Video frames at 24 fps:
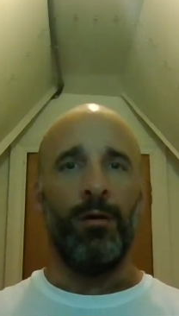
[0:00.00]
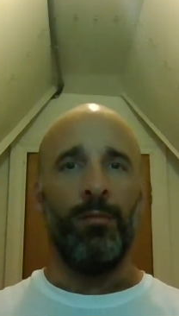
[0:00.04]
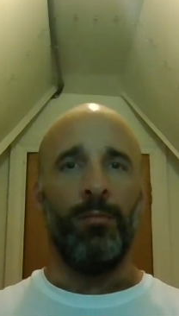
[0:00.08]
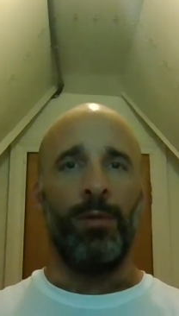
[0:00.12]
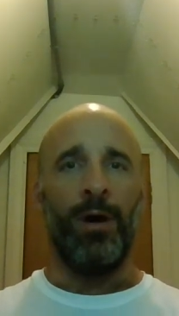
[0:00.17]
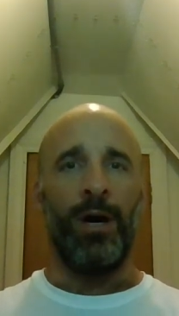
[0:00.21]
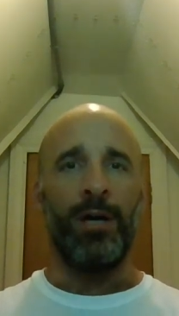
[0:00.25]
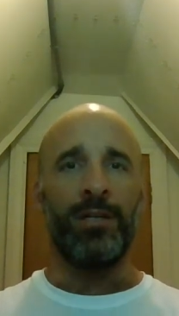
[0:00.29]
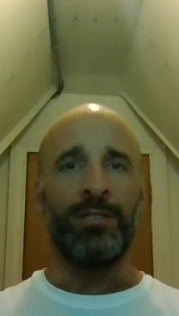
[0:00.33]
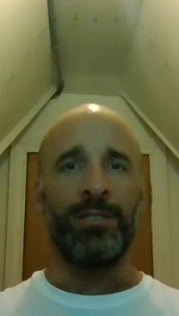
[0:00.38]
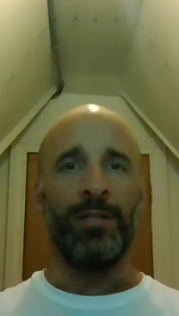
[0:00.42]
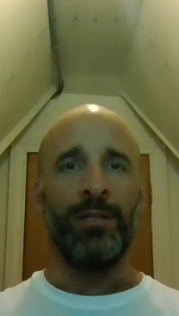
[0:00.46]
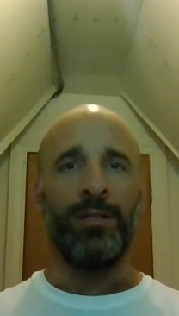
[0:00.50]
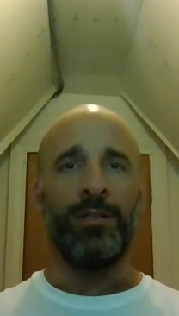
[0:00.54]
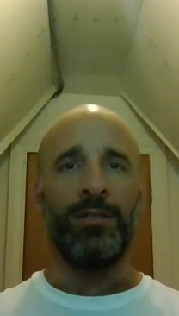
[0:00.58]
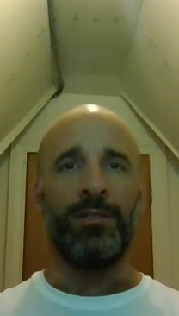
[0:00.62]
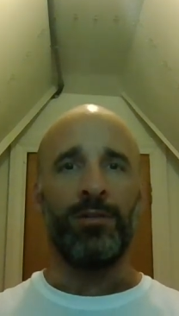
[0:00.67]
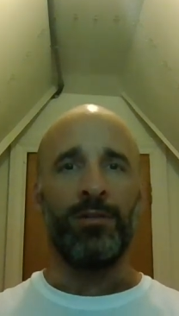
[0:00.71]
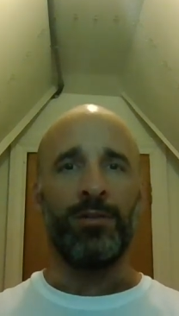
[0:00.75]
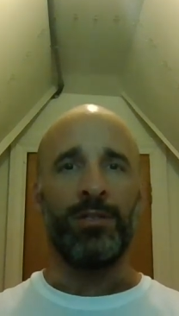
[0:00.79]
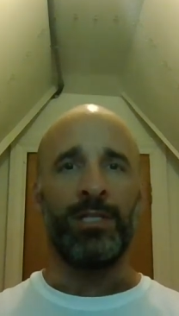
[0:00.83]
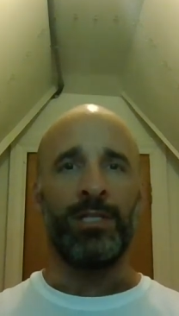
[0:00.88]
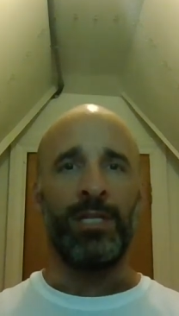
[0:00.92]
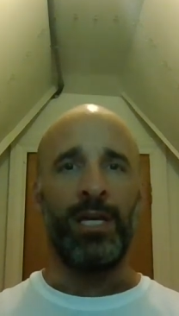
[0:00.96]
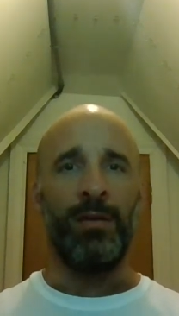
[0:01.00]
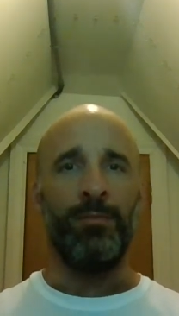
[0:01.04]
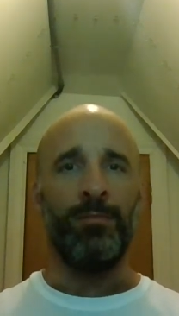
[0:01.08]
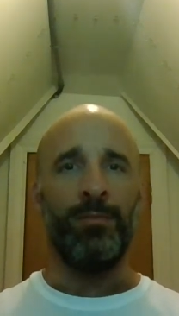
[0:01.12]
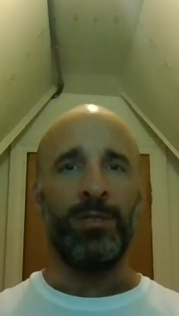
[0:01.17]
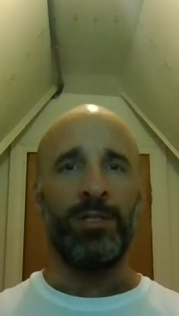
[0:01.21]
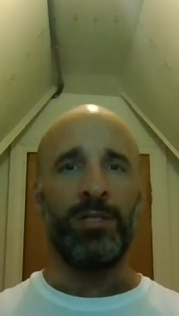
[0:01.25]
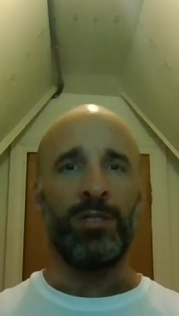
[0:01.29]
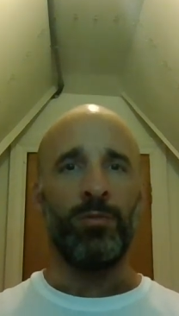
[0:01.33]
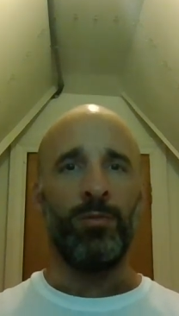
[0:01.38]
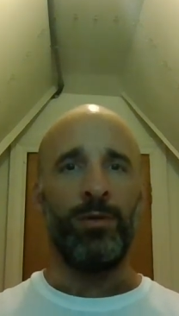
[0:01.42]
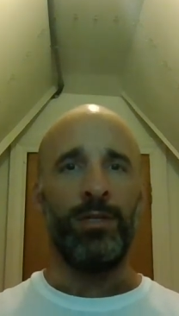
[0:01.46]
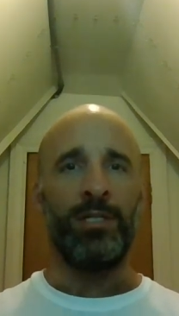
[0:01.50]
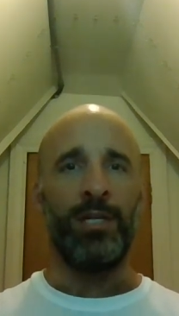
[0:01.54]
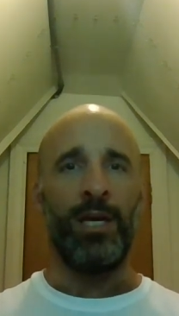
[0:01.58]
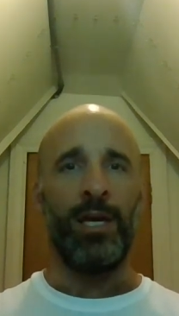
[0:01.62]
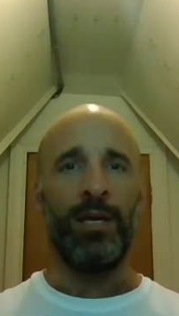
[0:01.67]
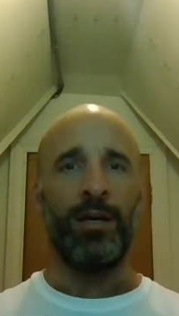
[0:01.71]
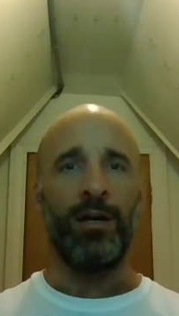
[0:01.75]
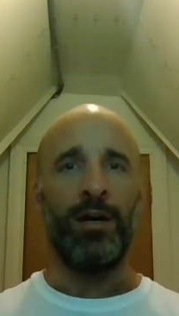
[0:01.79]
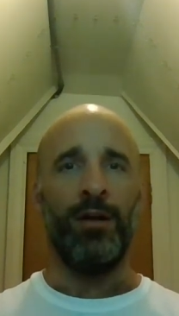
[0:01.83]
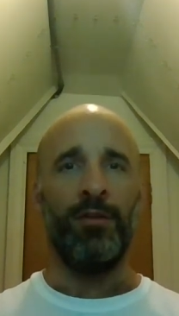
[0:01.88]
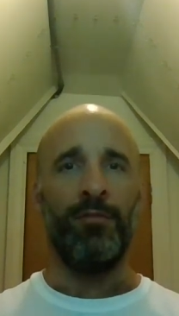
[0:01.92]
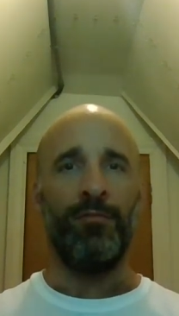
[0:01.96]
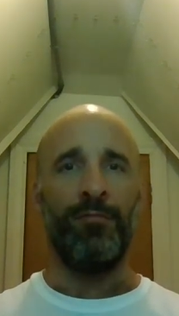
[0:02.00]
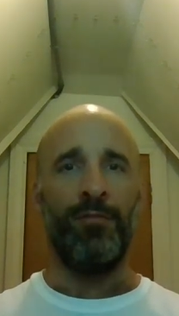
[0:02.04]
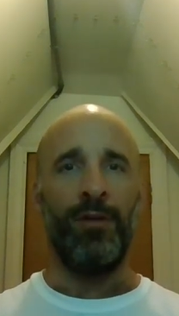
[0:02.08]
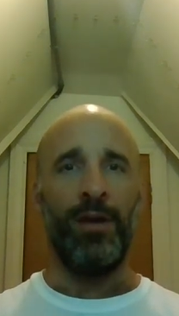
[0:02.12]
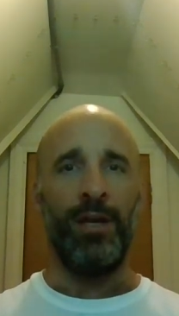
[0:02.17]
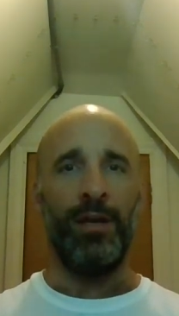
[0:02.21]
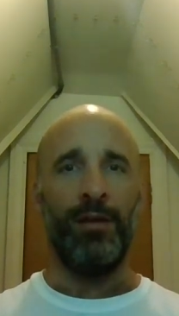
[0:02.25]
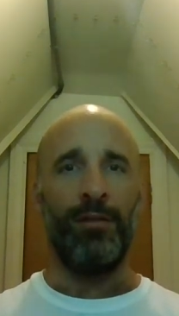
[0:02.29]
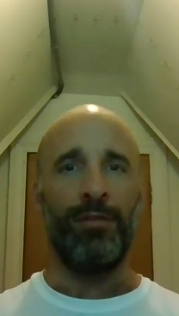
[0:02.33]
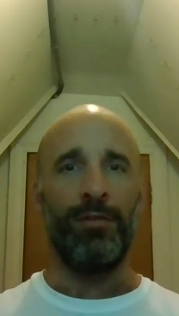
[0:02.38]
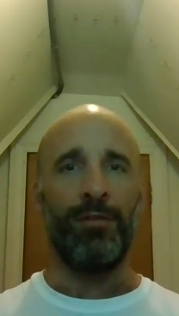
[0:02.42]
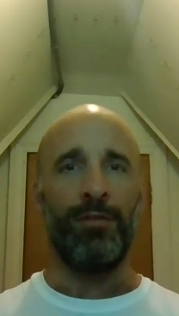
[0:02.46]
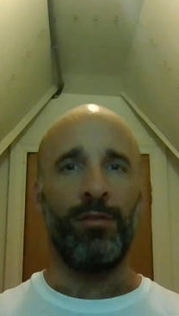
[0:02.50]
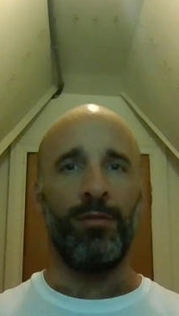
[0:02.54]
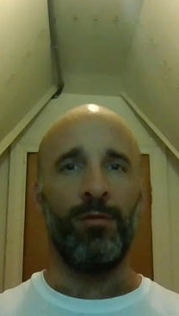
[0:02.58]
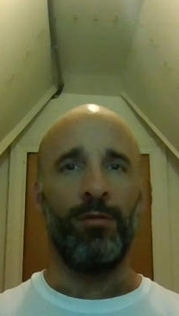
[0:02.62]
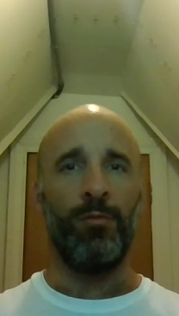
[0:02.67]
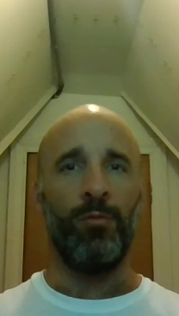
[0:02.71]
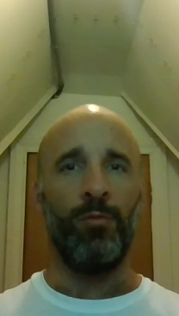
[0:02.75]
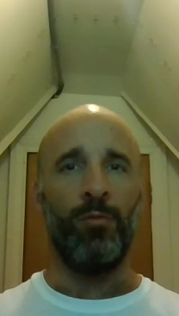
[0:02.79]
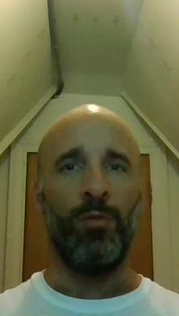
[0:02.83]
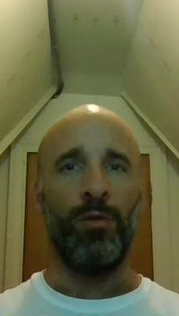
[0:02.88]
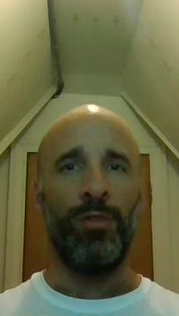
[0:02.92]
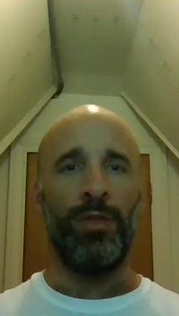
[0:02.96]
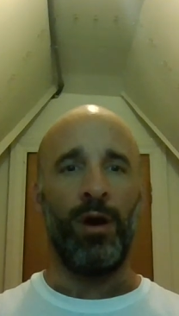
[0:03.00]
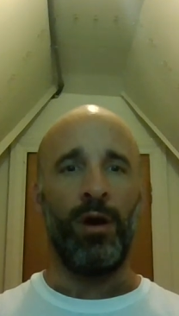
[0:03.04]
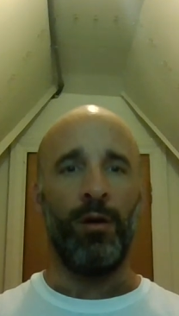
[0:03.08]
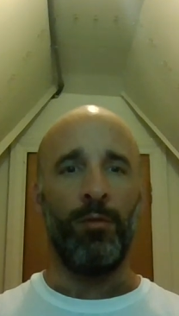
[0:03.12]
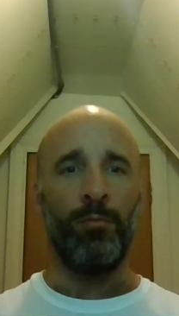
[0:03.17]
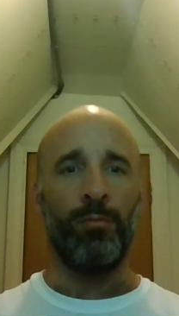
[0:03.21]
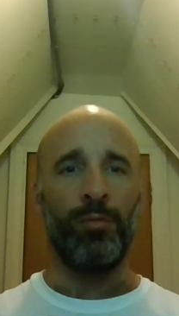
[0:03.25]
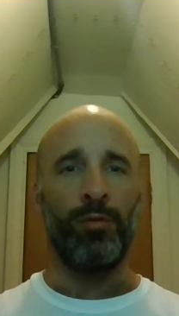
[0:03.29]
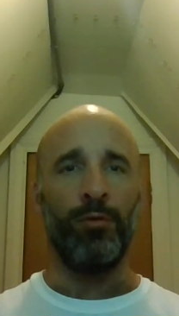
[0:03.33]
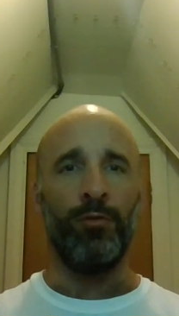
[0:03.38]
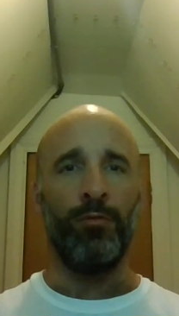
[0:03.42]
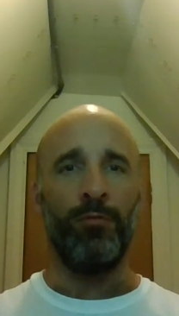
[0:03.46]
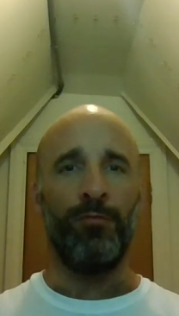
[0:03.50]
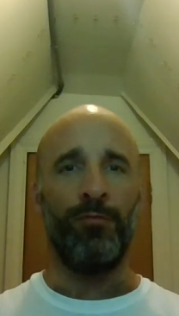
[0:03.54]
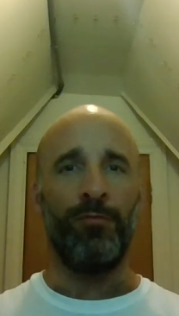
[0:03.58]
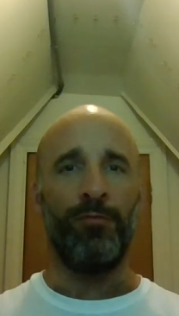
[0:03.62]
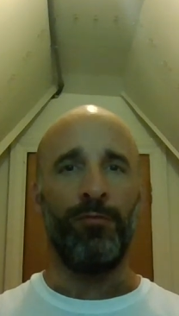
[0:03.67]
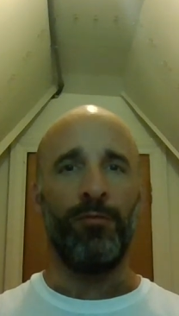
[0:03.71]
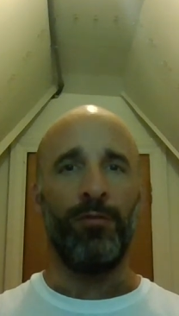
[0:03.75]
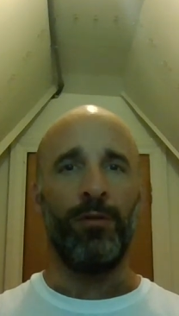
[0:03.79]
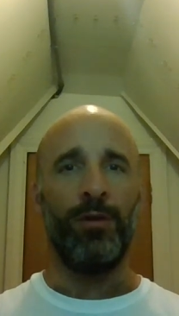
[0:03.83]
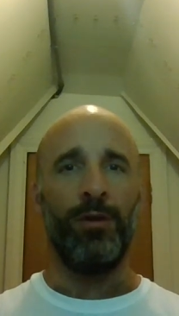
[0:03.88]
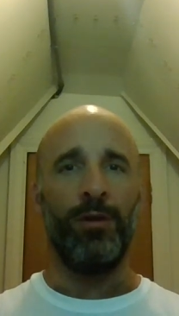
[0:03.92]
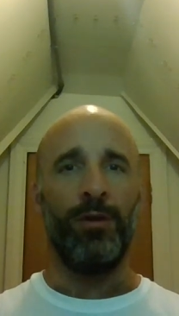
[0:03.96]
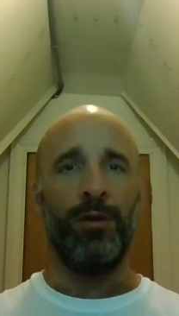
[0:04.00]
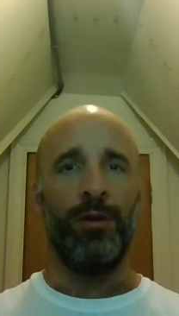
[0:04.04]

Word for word: Postulates are statements we take on faith, without proof.